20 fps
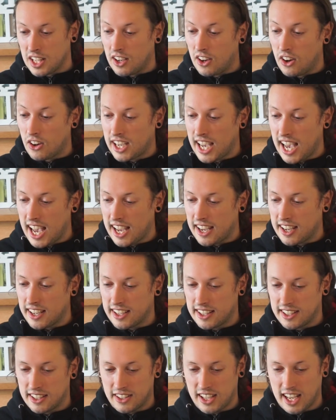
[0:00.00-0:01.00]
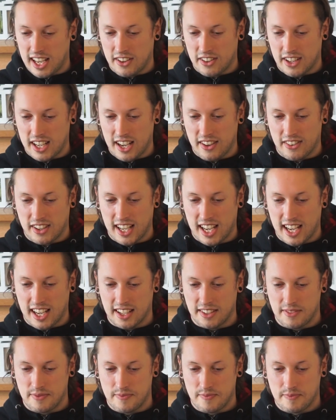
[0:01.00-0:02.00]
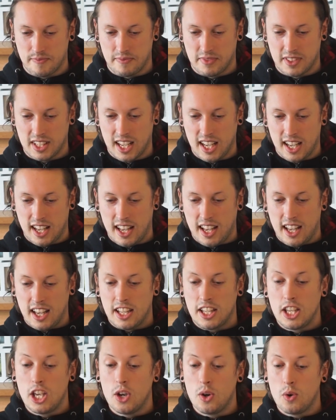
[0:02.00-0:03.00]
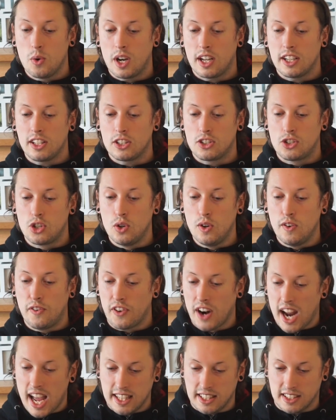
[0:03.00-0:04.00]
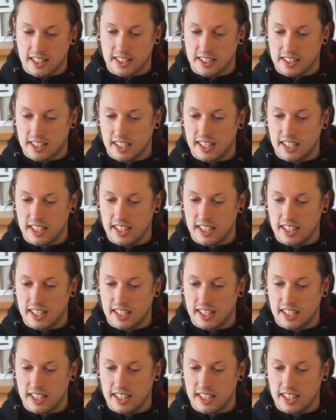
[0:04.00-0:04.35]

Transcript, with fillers: Okay, okay, okay, okay. You and your two friends